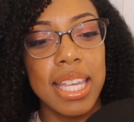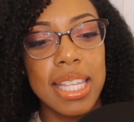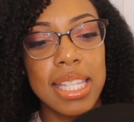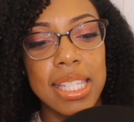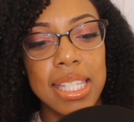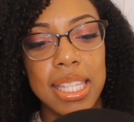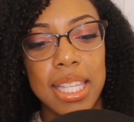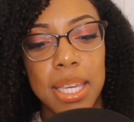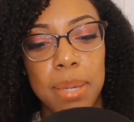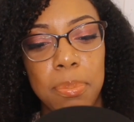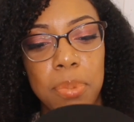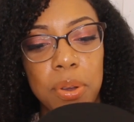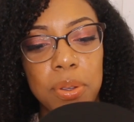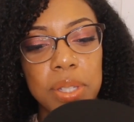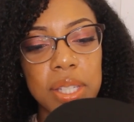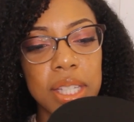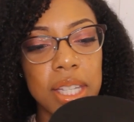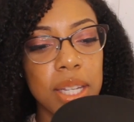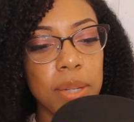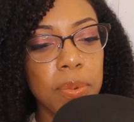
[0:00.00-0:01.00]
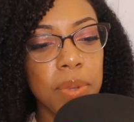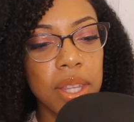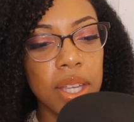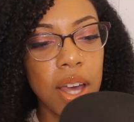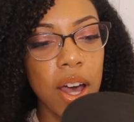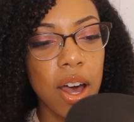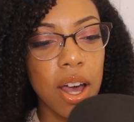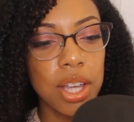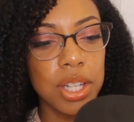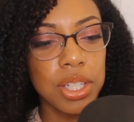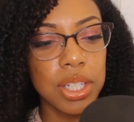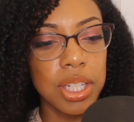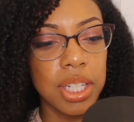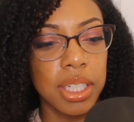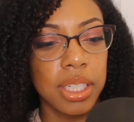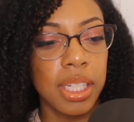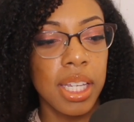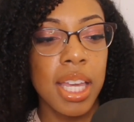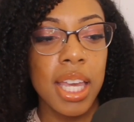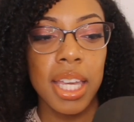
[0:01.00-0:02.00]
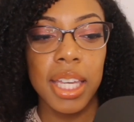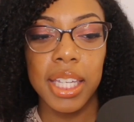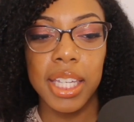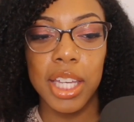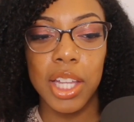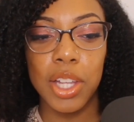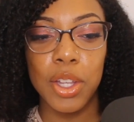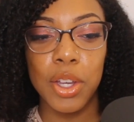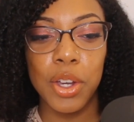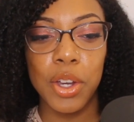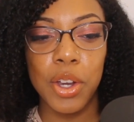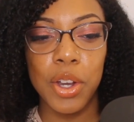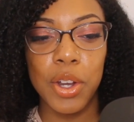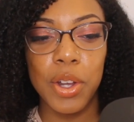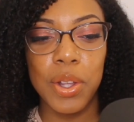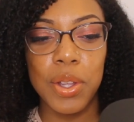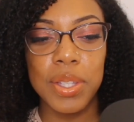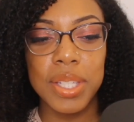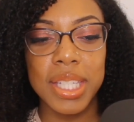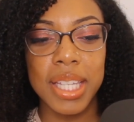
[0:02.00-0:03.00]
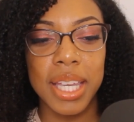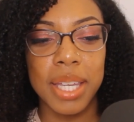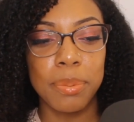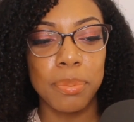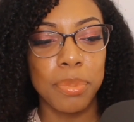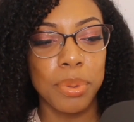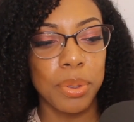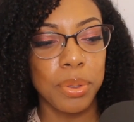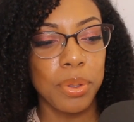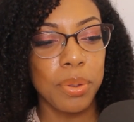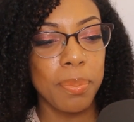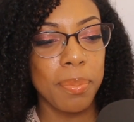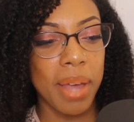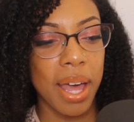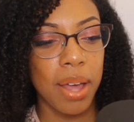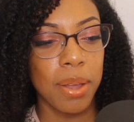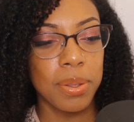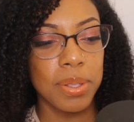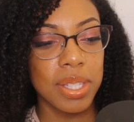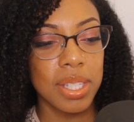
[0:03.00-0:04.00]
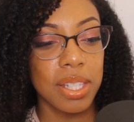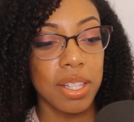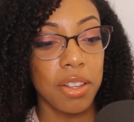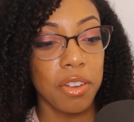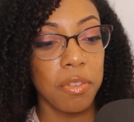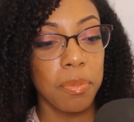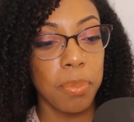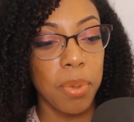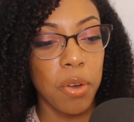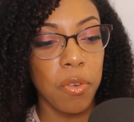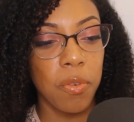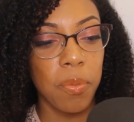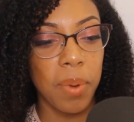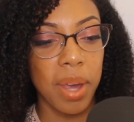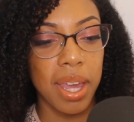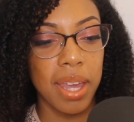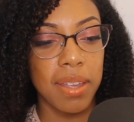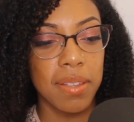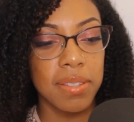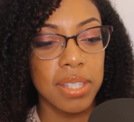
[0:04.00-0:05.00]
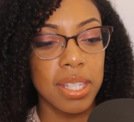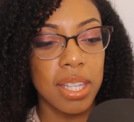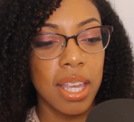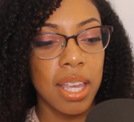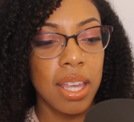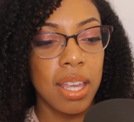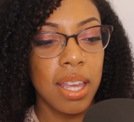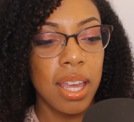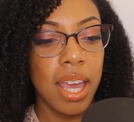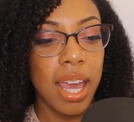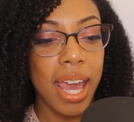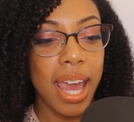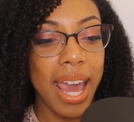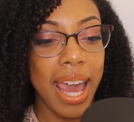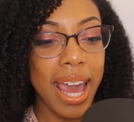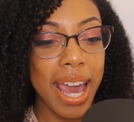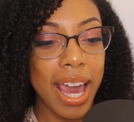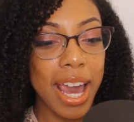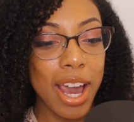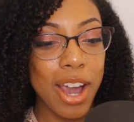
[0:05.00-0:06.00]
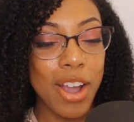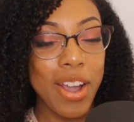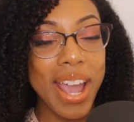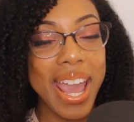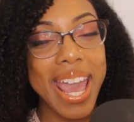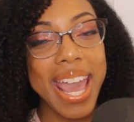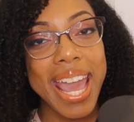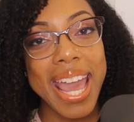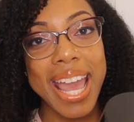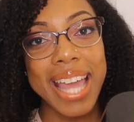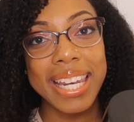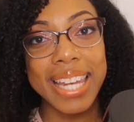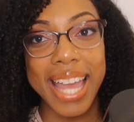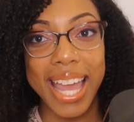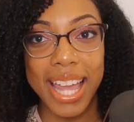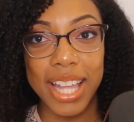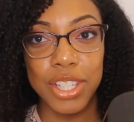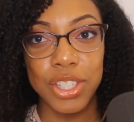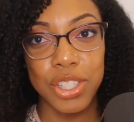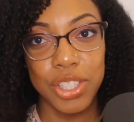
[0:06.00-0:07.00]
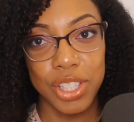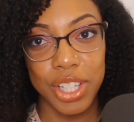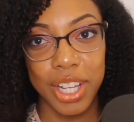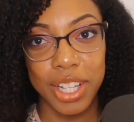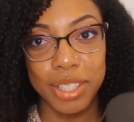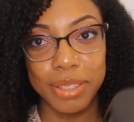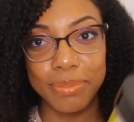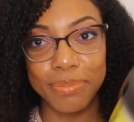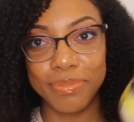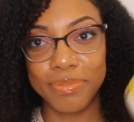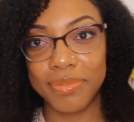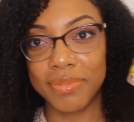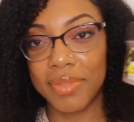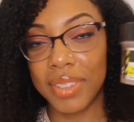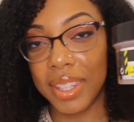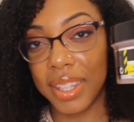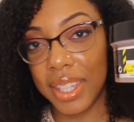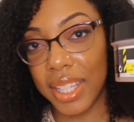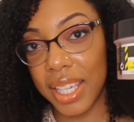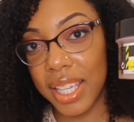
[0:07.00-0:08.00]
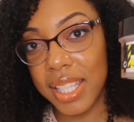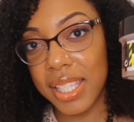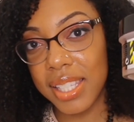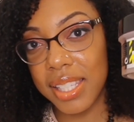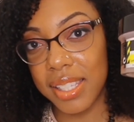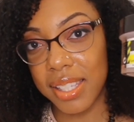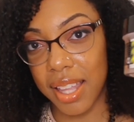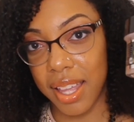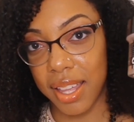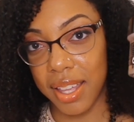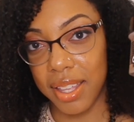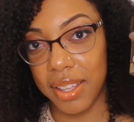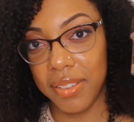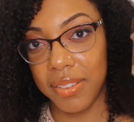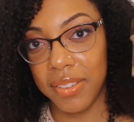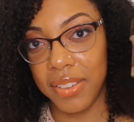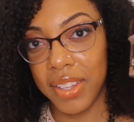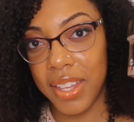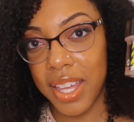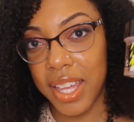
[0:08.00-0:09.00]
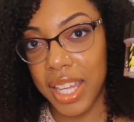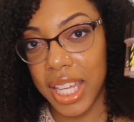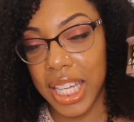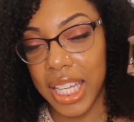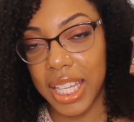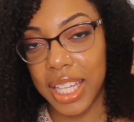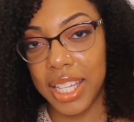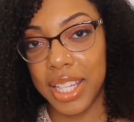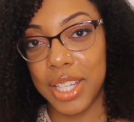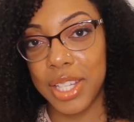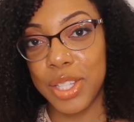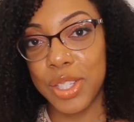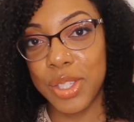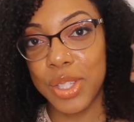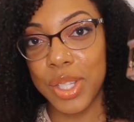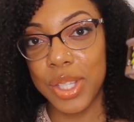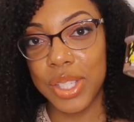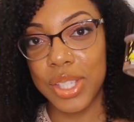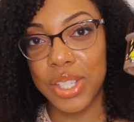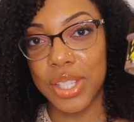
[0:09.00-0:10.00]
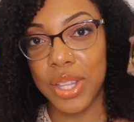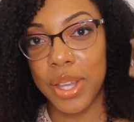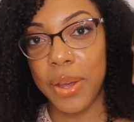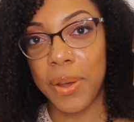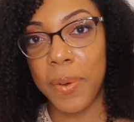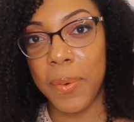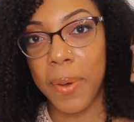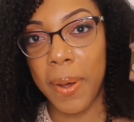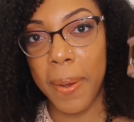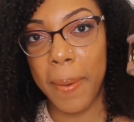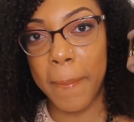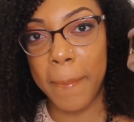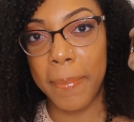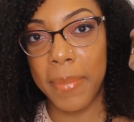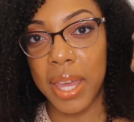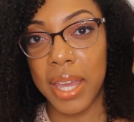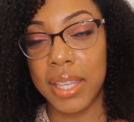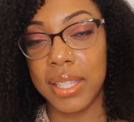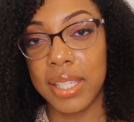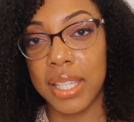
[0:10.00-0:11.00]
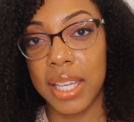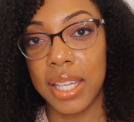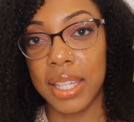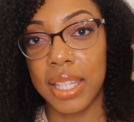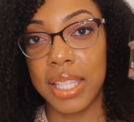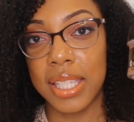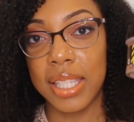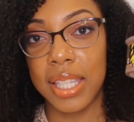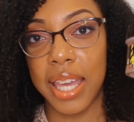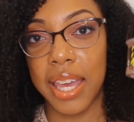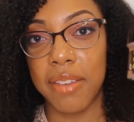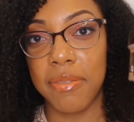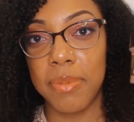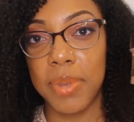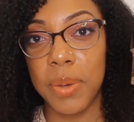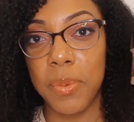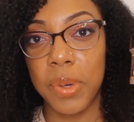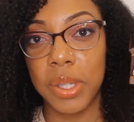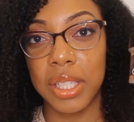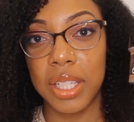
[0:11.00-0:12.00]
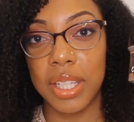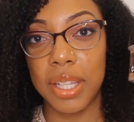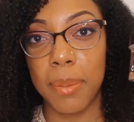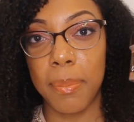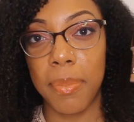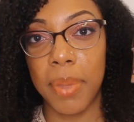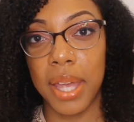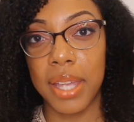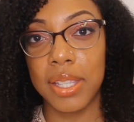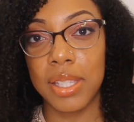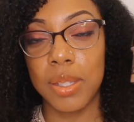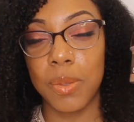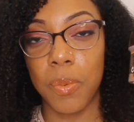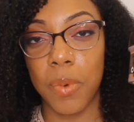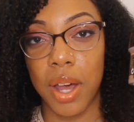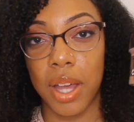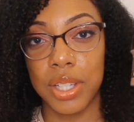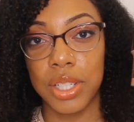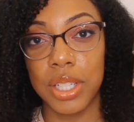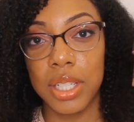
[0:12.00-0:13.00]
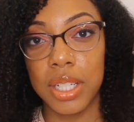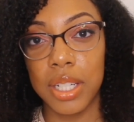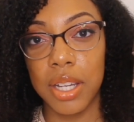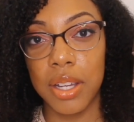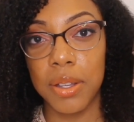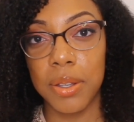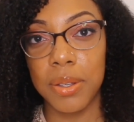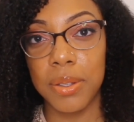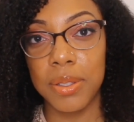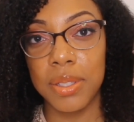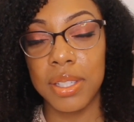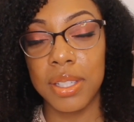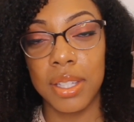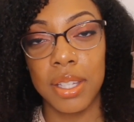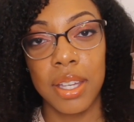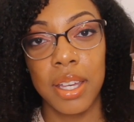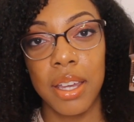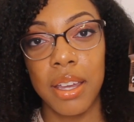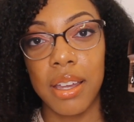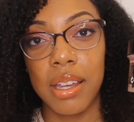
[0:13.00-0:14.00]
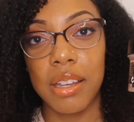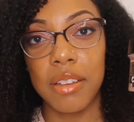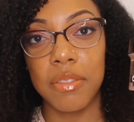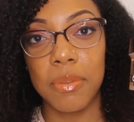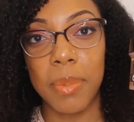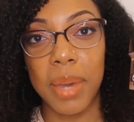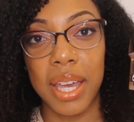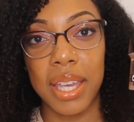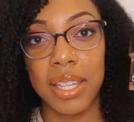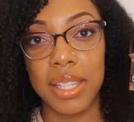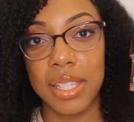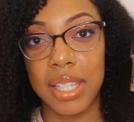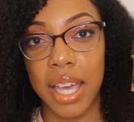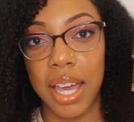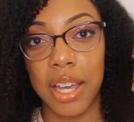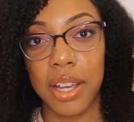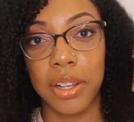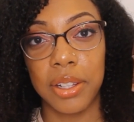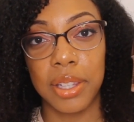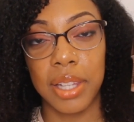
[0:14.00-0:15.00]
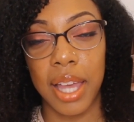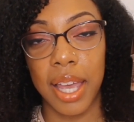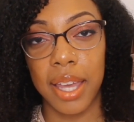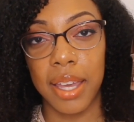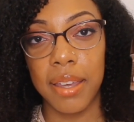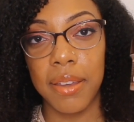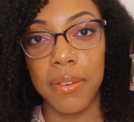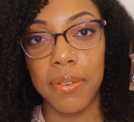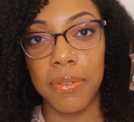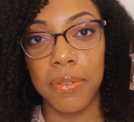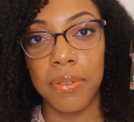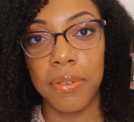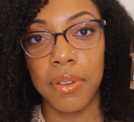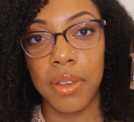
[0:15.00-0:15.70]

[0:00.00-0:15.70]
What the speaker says: is the Proceed with Caution, Killer Curls and Brutal Bounce Look Both Ways Hair and Edge Gel. This stuff is so amazing. This gave me one of the best wash and goes of my entire life.